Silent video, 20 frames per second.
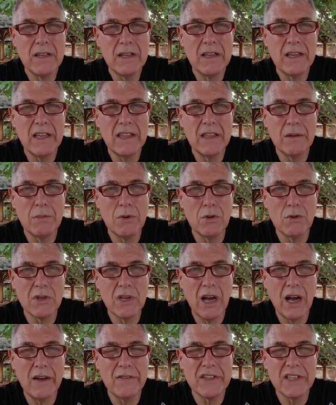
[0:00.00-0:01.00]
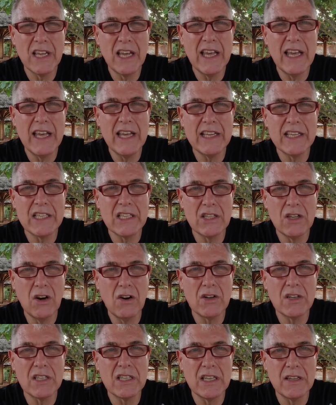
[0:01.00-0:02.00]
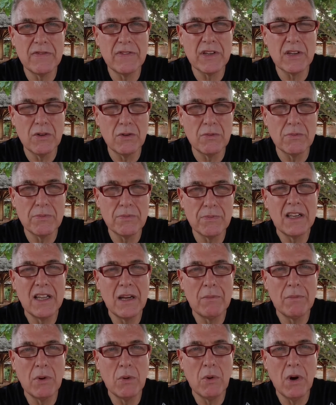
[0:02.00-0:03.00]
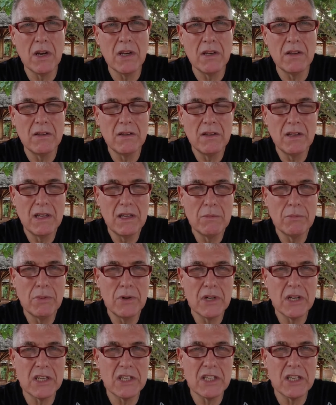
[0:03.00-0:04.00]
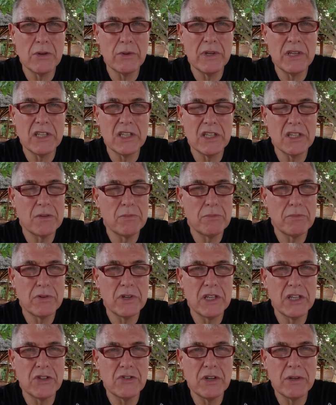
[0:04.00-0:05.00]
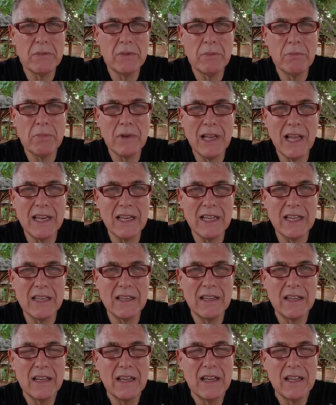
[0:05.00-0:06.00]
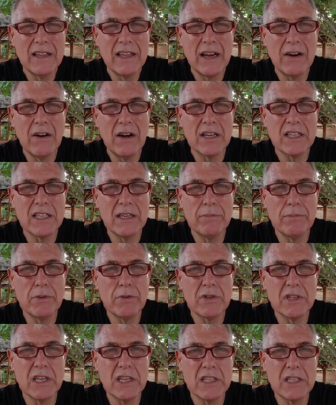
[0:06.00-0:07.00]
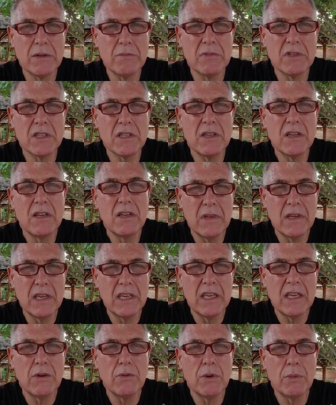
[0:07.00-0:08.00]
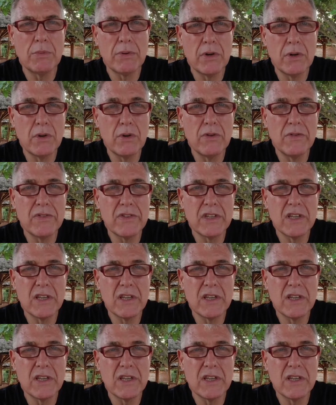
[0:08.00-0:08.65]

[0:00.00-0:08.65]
in the Maldives, it's not difficult. Number one, put a sewage pretreatment plant in. There are simple systems, EU approved.